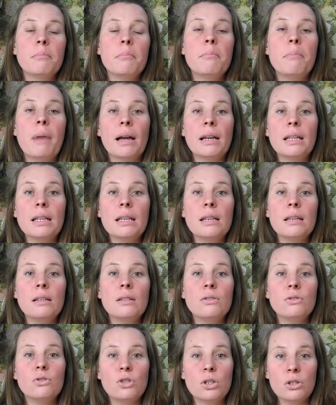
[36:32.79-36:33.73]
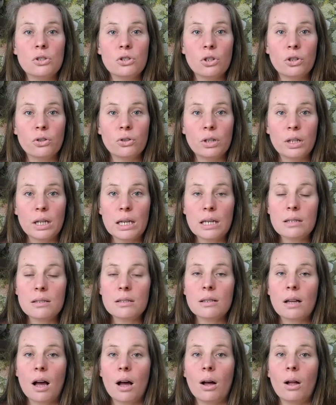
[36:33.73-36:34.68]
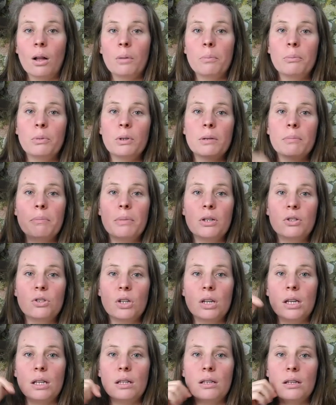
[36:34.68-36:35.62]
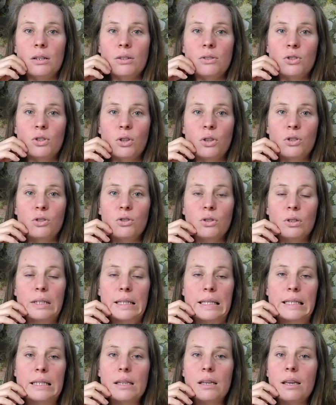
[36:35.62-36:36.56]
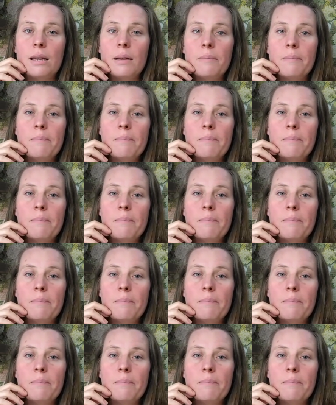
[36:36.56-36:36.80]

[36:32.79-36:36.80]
bunny ginger cookies. I'll put a picture in here so that you can see.